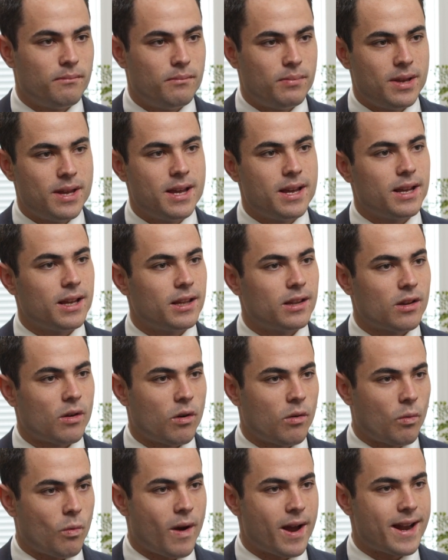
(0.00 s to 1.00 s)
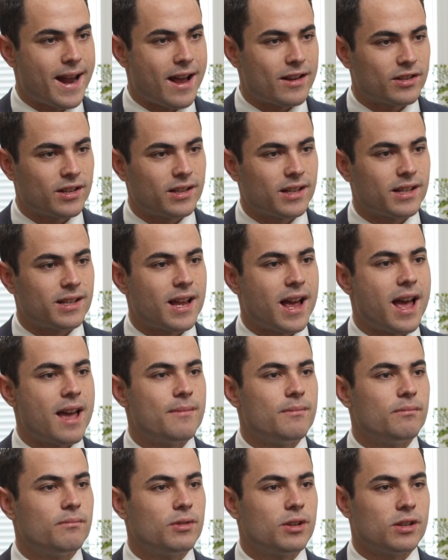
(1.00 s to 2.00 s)
being in the White House at the
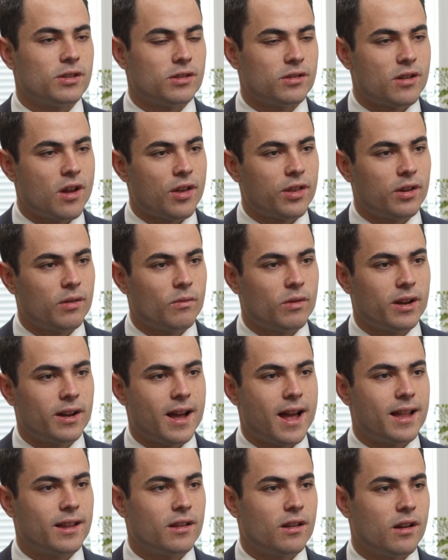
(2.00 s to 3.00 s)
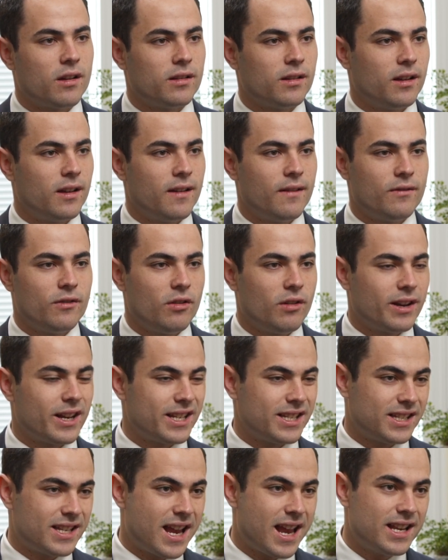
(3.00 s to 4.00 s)
time, because nothing would have got done. If you look
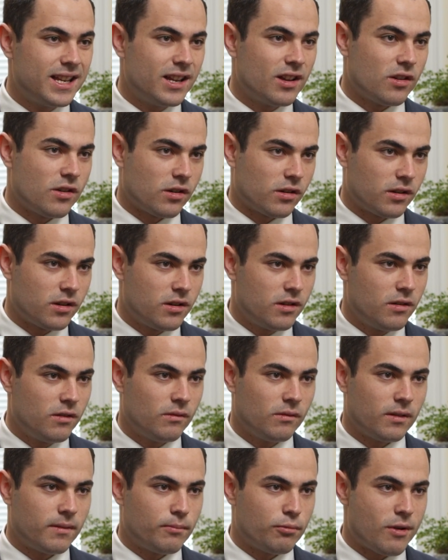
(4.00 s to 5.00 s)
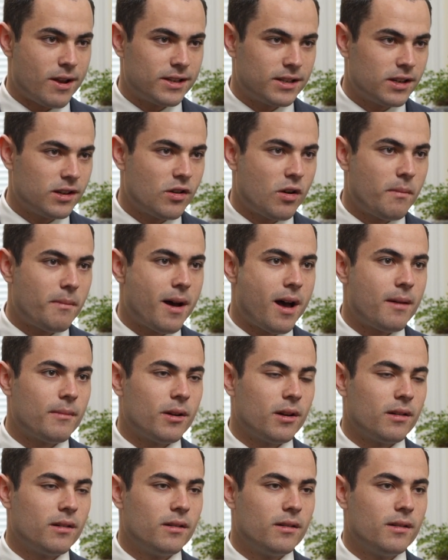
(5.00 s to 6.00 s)
at Sandy Hook with President
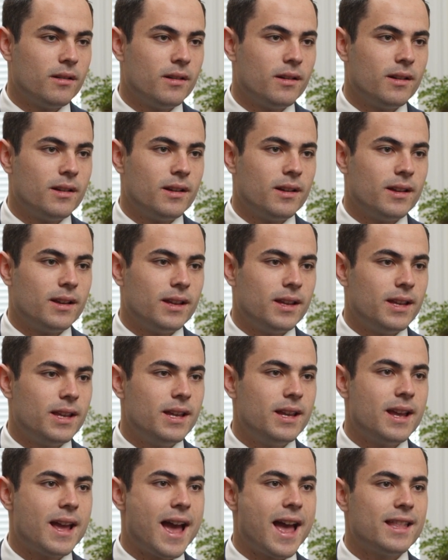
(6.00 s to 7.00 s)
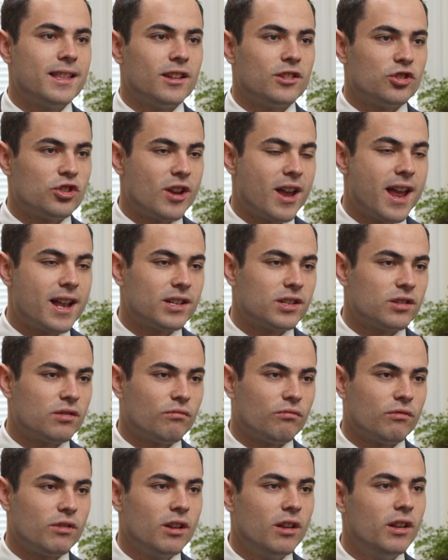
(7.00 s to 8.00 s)
Obama, he had the chance to
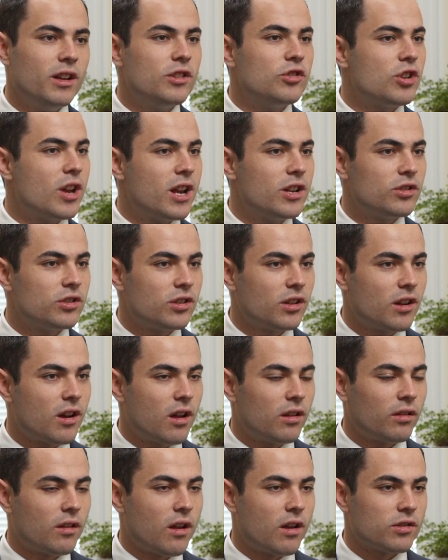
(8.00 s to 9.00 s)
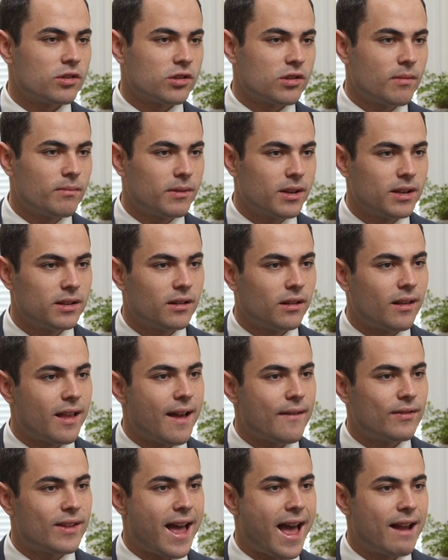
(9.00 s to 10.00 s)
really change the gun laws, something the
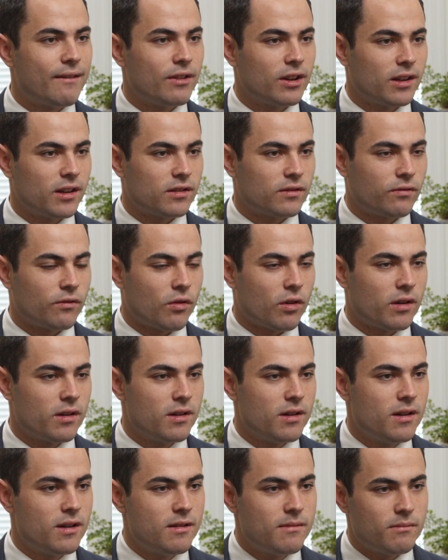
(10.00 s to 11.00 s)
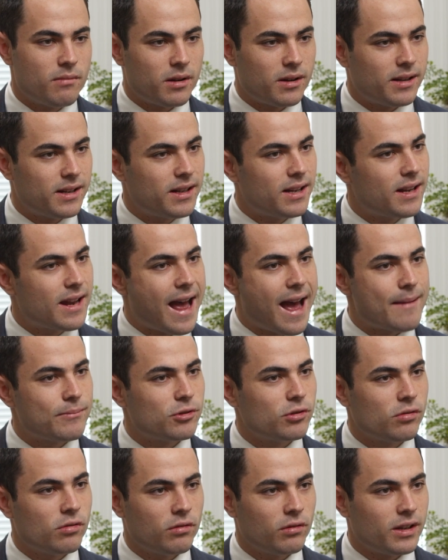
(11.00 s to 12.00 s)
left advocates for, but he did
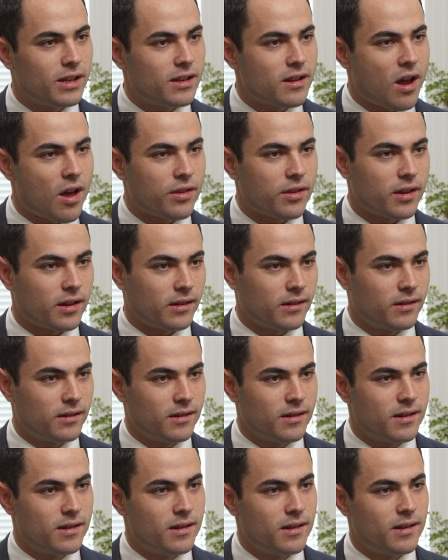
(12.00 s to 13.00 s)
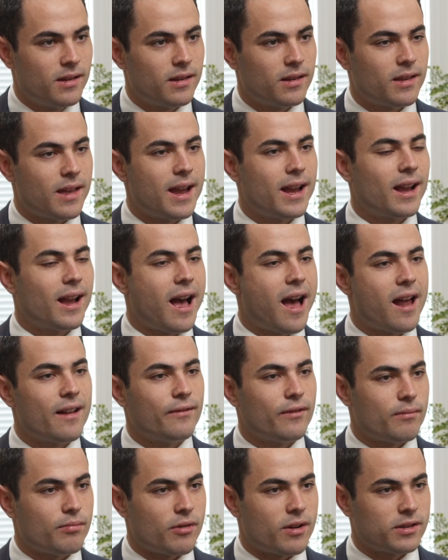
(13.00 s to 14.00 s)
absolutely nothing. Thank
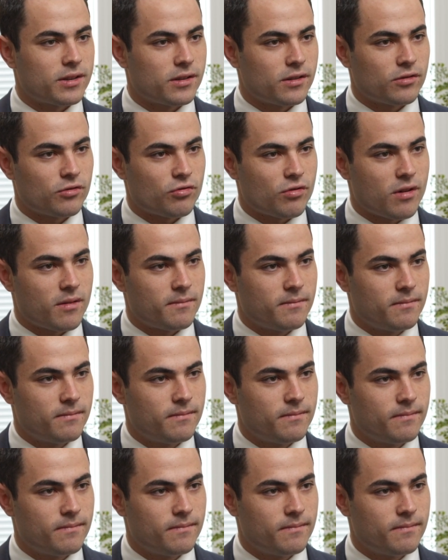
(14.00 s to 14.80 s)
God for President Trump.